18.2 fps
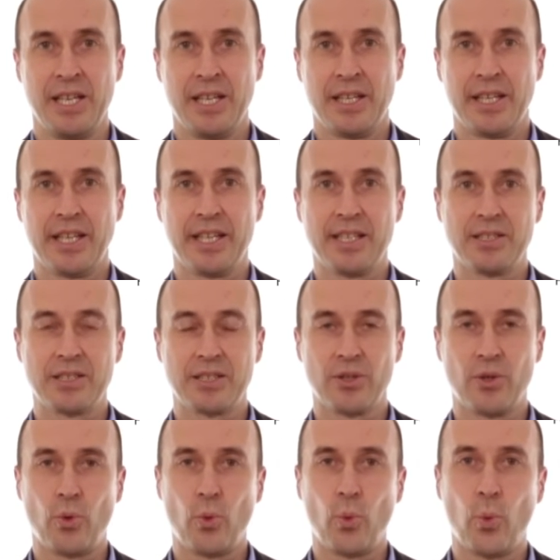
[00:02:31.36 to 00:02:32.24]
And
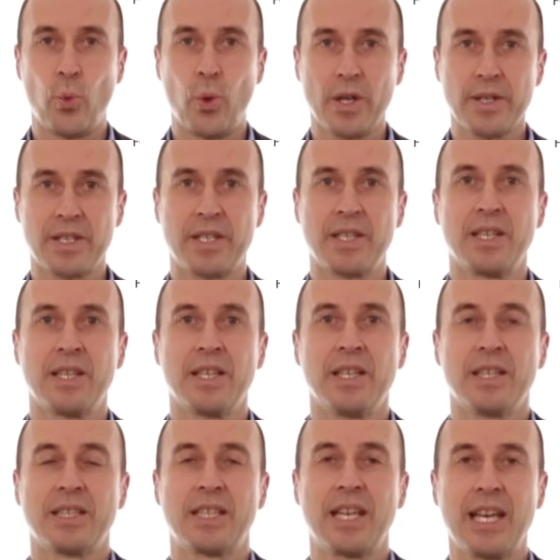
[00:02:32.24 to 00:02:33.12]
so what
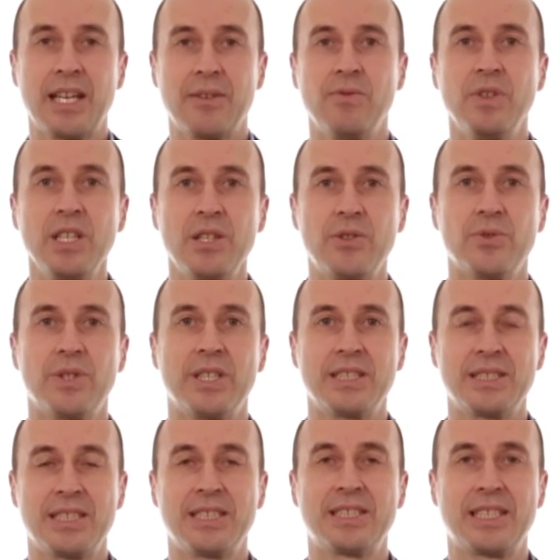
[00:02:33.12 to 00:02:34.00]
can we do
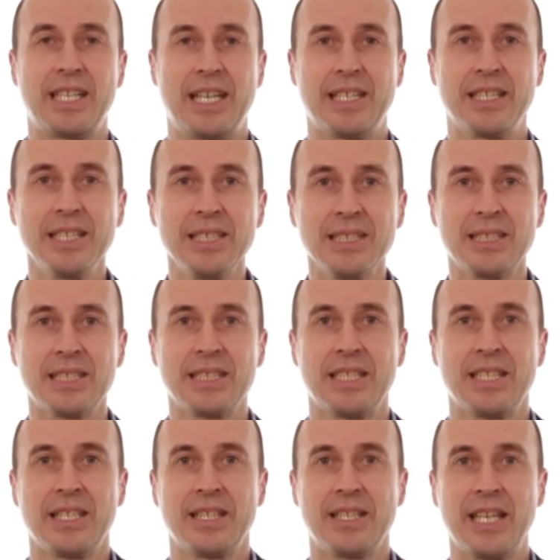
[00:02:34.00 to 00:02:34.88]
as designers
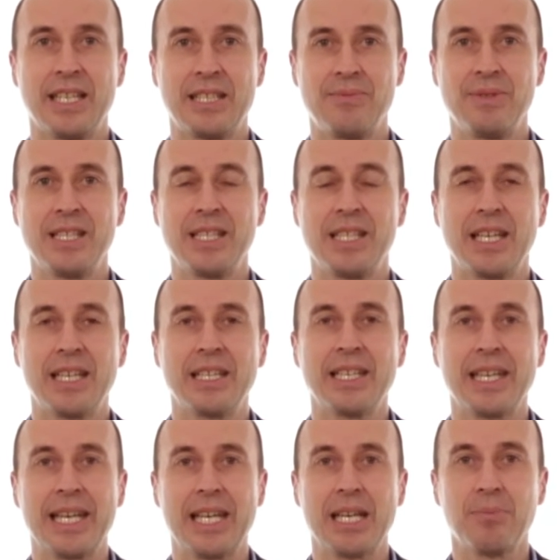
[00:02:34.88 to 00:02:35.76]
that we
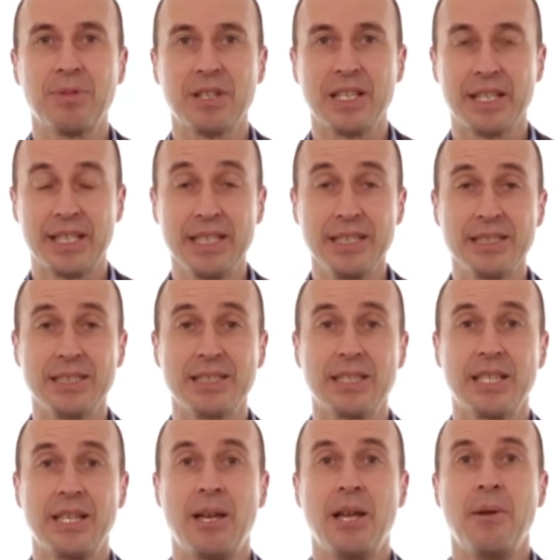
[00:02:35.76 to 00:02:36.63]
enable
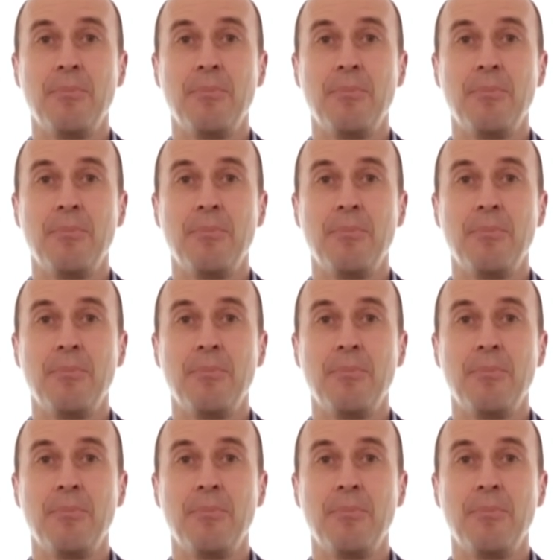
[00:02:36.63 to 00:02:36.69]
this,